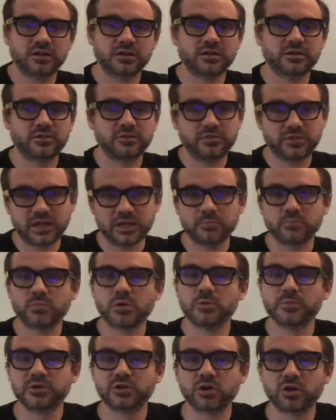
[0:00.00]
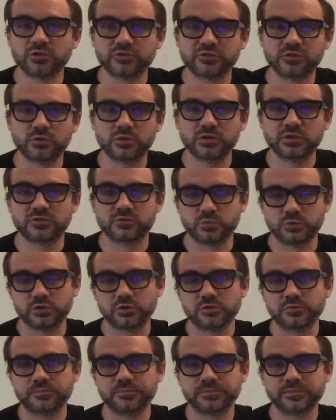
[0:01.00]
uh, that moment
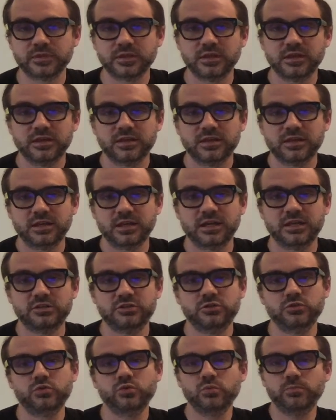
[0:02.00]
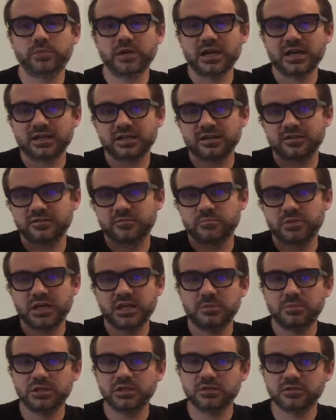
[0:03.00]
also is real and you back
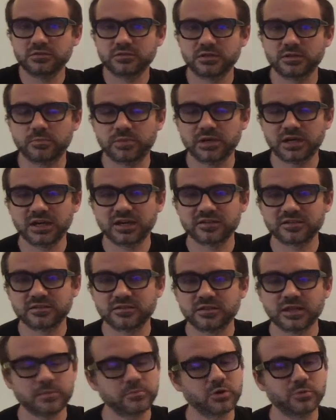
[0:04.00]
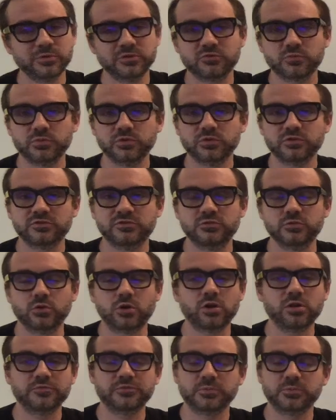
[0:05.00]
as a baby in the past, that moment's real
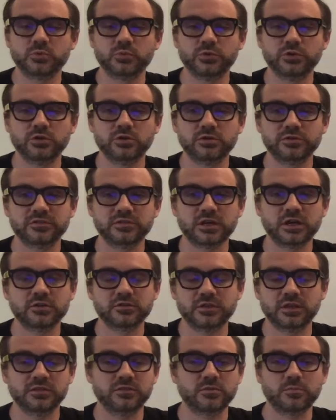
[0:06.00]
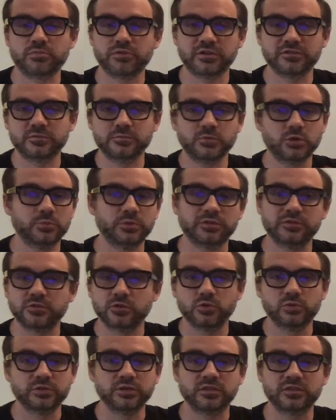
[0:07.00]
too. All of them are real. It's not that the present moment's
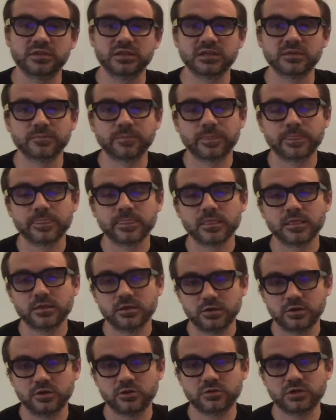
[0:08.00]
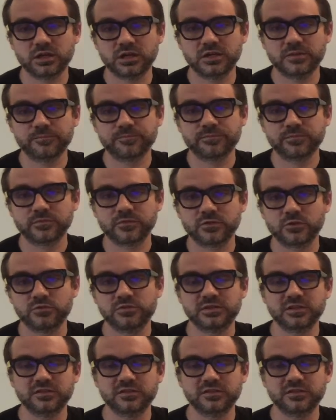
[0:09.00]
the only thing. Okay, so